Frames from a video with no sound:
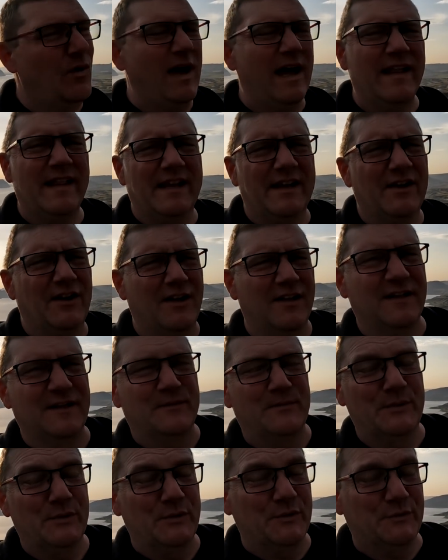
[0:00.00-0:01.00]
why they call
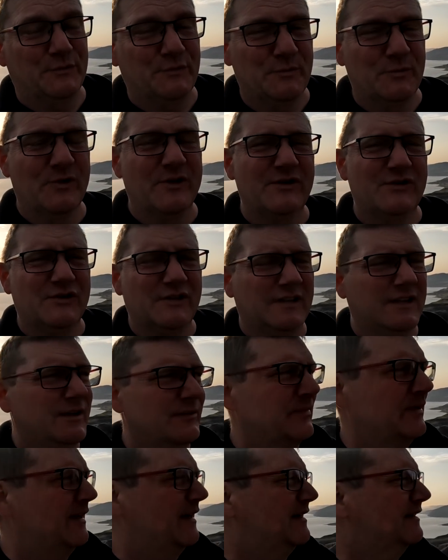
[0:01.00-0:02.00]
it beautiful British
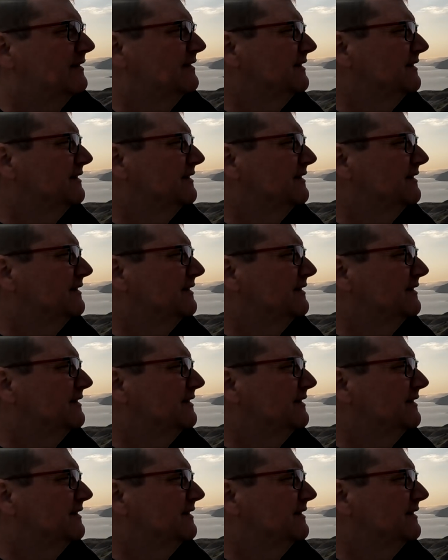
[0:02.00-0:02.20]
Columbia.